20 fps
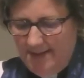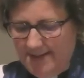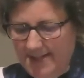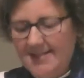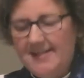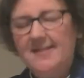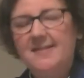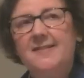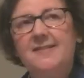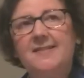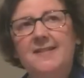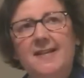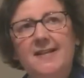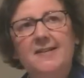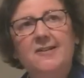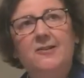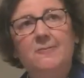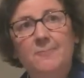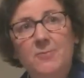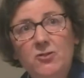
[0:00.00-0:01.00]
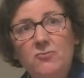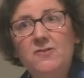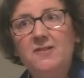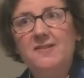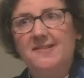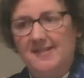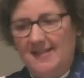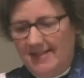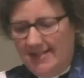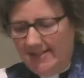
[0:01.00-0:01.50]
This is a
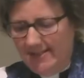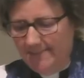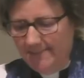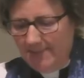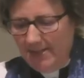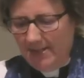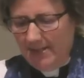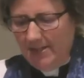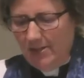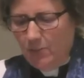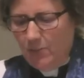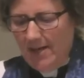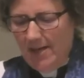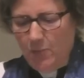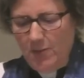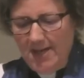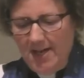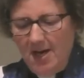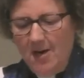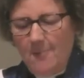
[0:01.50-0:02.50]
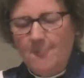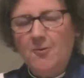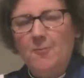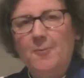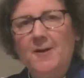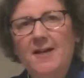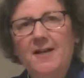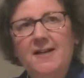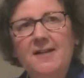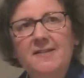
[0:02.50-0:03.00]
community where we are
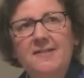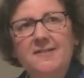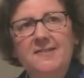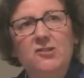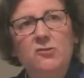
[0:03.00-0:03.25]
prepared